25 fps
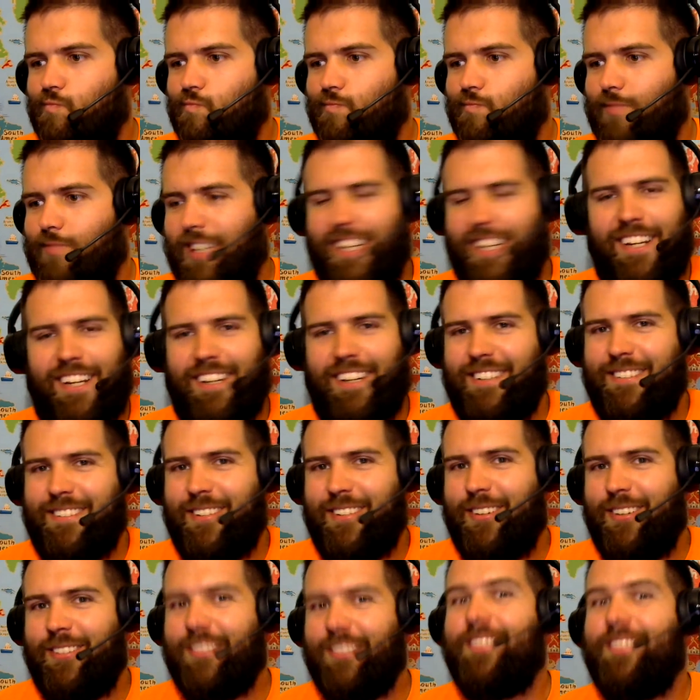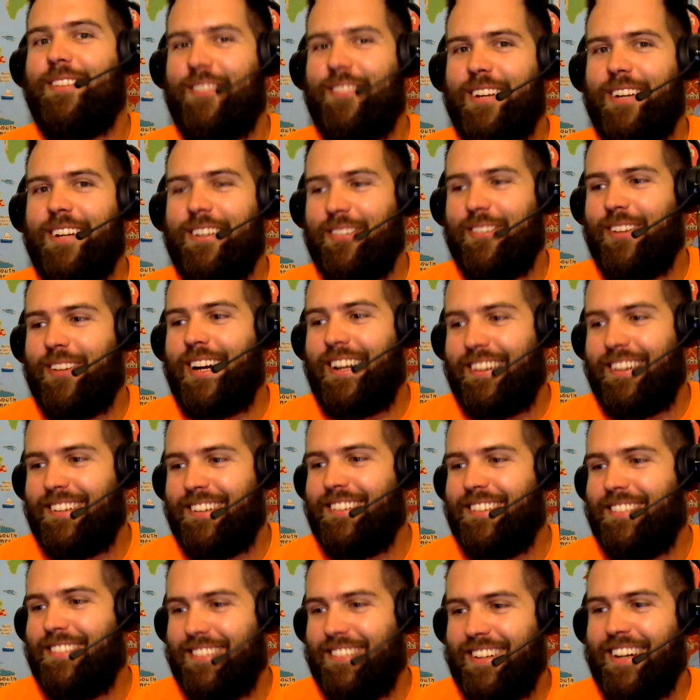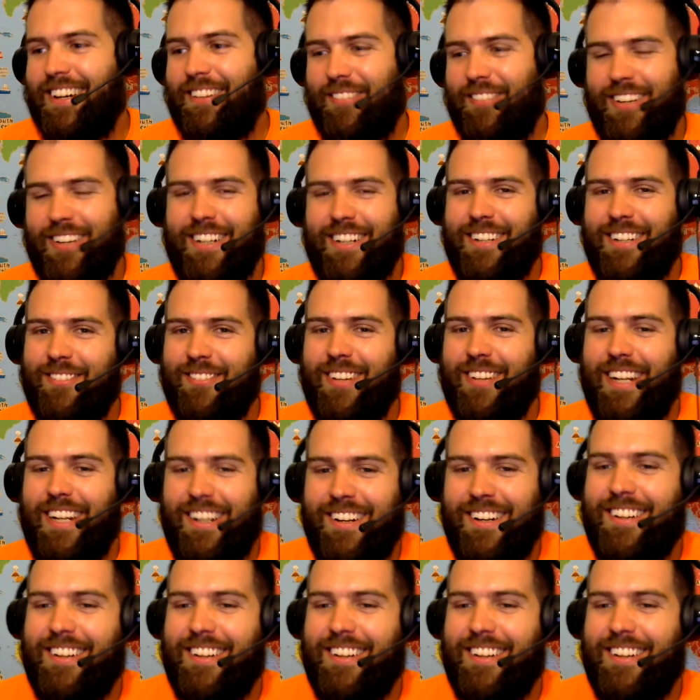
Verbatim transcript: Yeah, no, we're gonna wait. Uh, yeah, we're gonna wait.